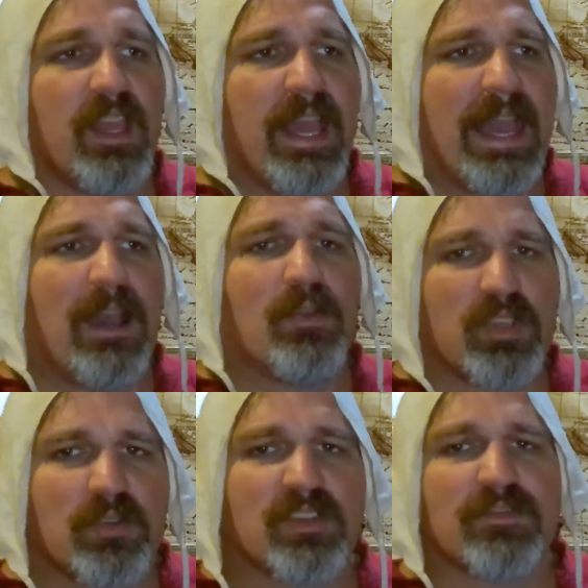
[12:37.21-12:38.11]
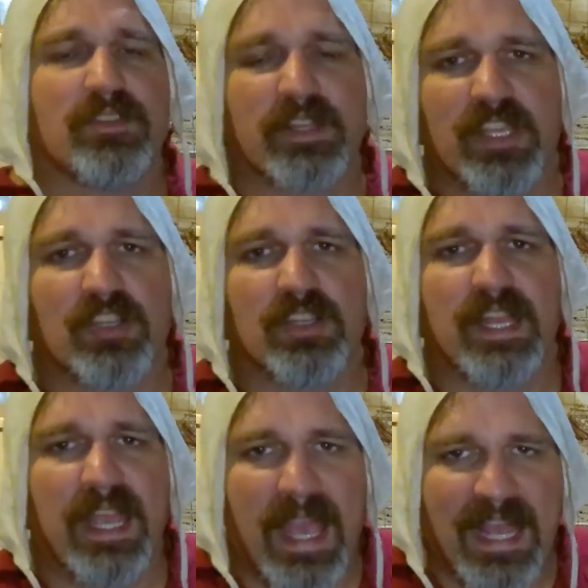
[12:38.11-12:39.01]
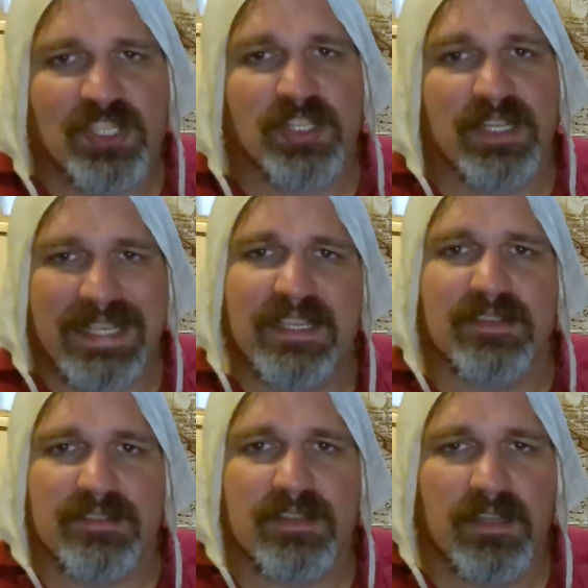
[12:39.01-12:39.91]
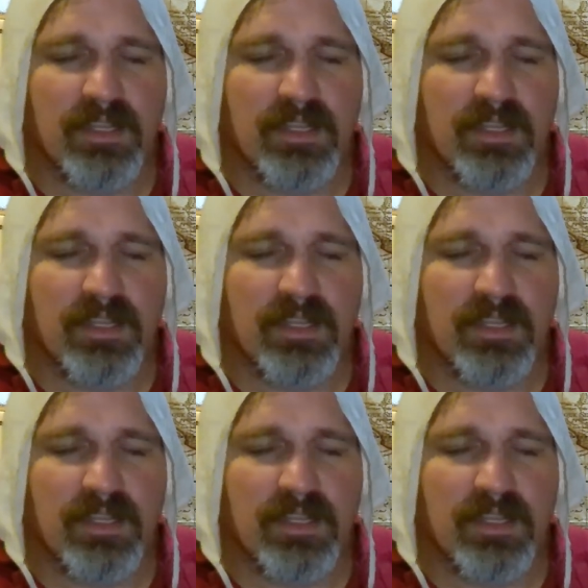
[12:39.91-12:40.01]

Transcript: how useful a good hatchet is.